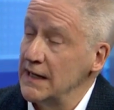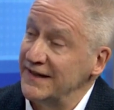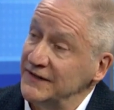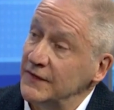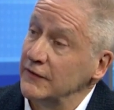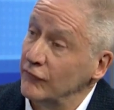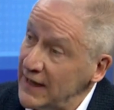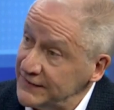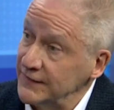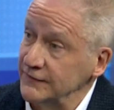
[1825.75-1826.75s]
things like
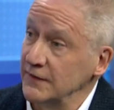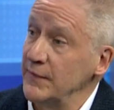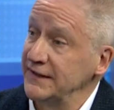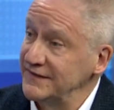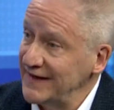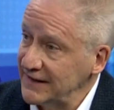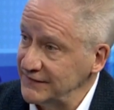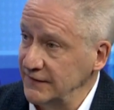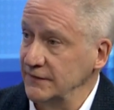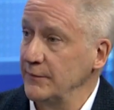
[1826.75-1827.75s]
racism and
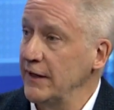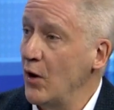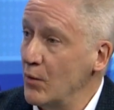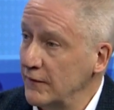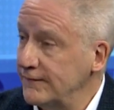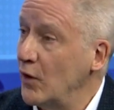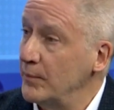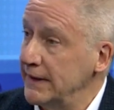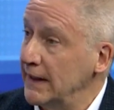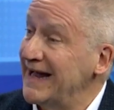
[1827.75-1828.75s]
sexism and
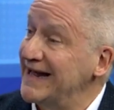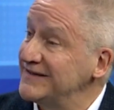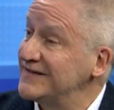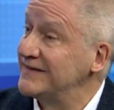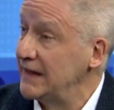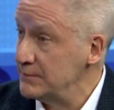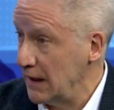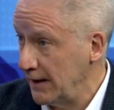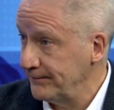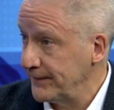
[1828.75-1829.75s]
homophobia and stigma.